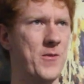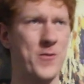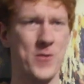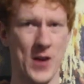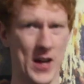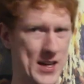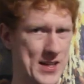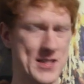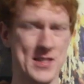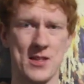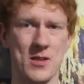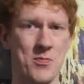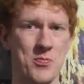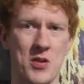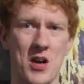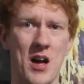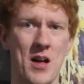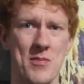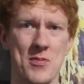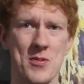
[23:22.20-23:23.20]
fix the
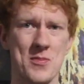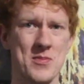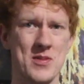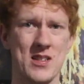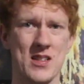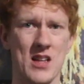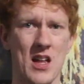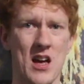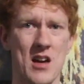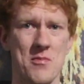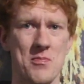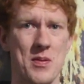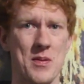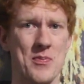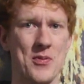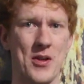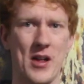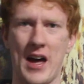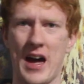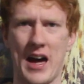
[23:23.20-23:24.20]
problems a lot of
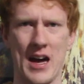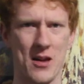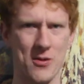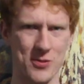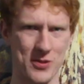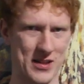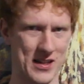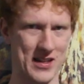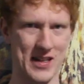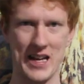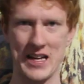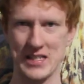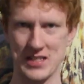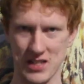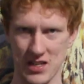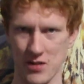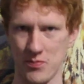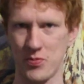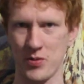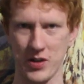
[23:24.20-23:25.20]
people had with the
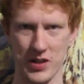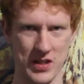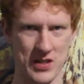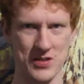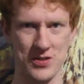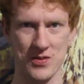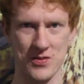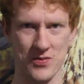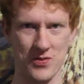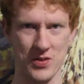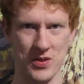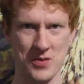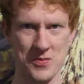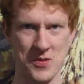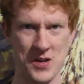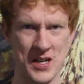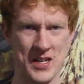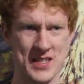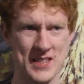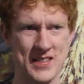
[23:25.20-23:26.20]
last couple of years of
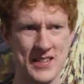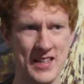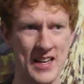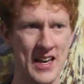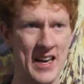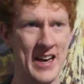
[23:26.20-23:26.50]
Rewind.